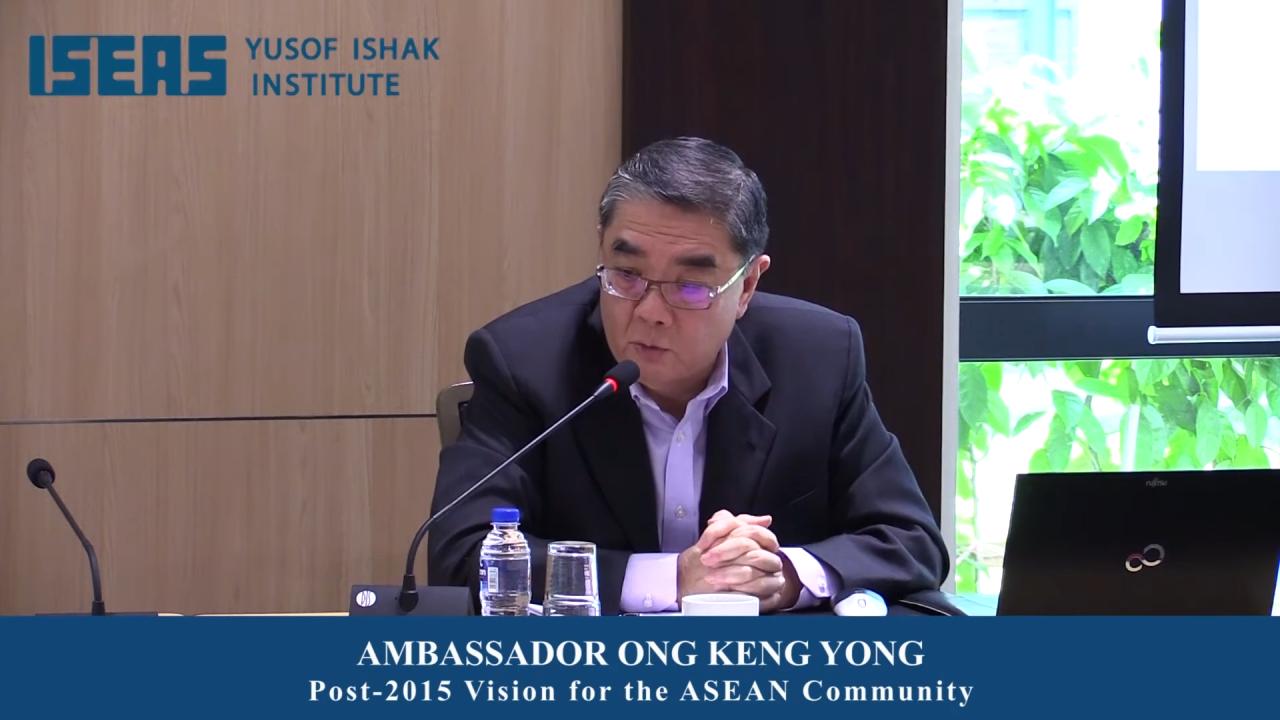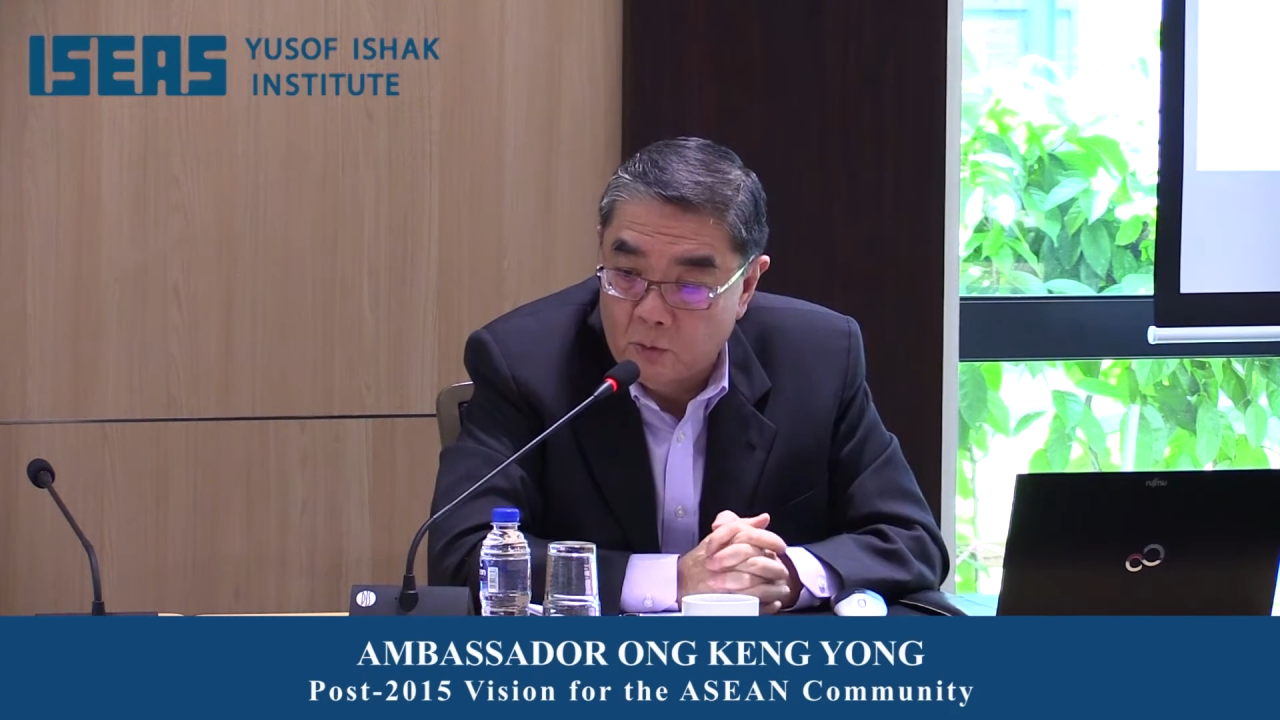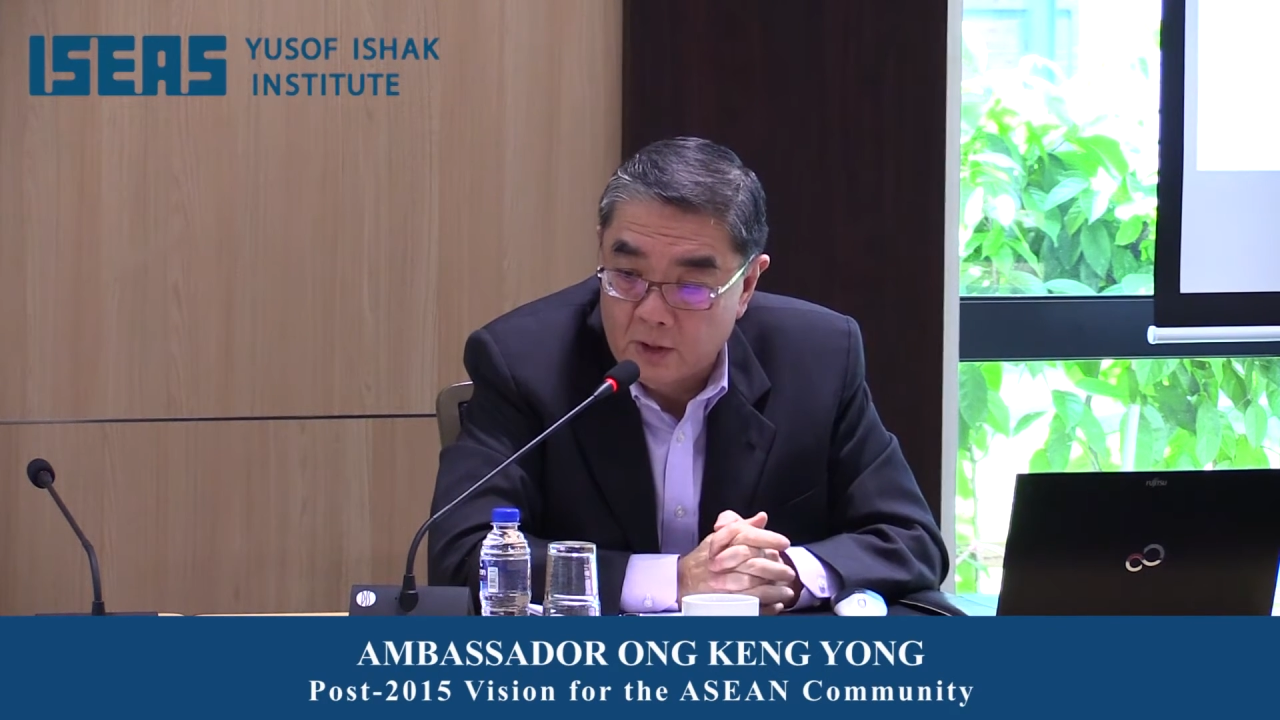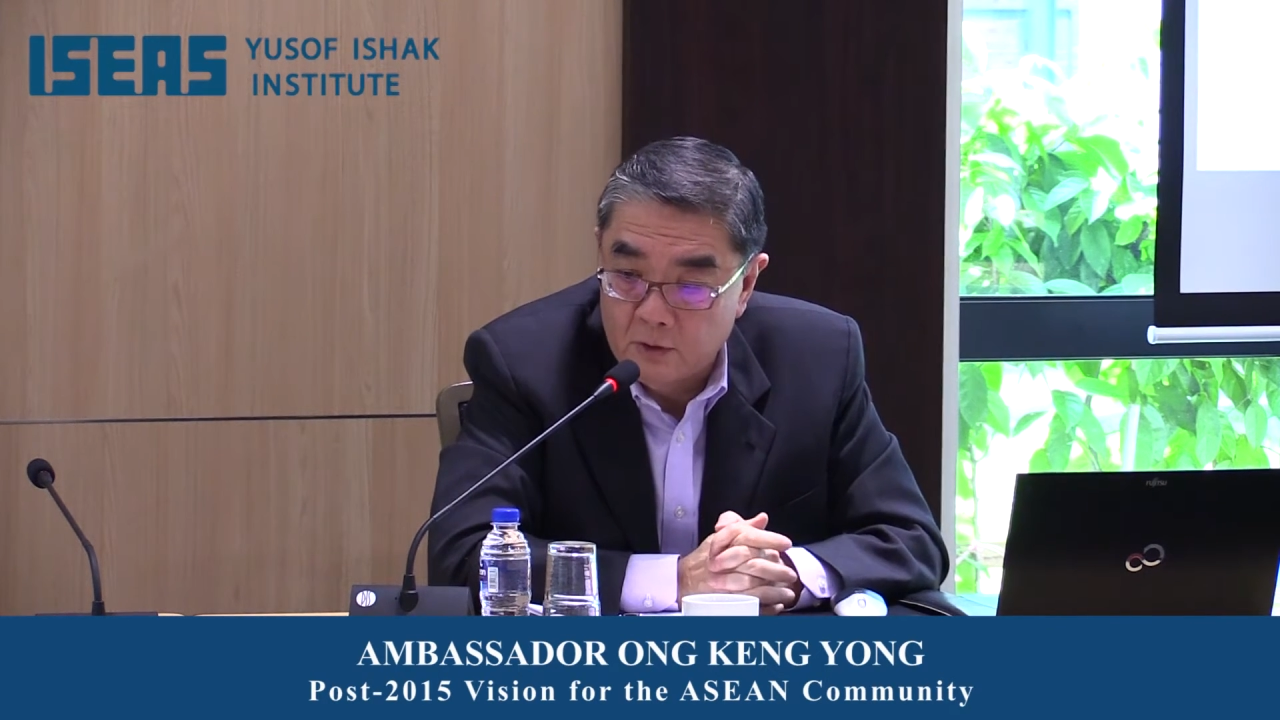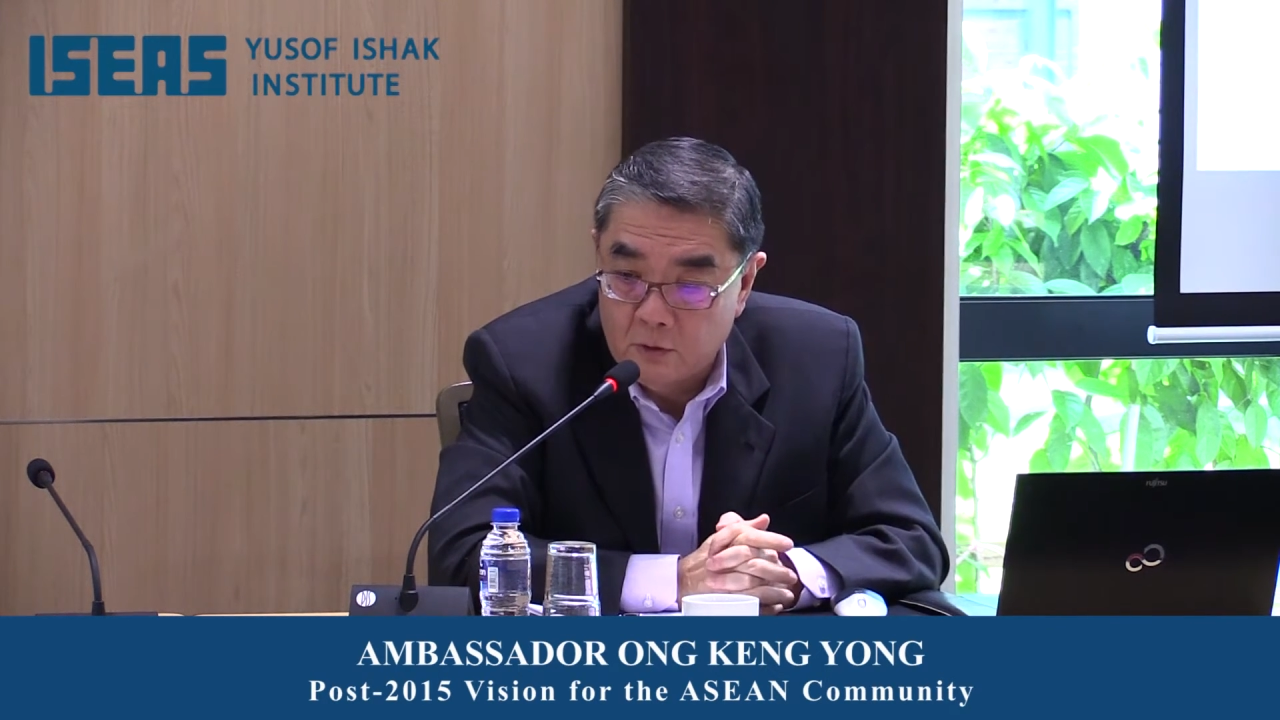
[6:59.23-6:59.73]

to what?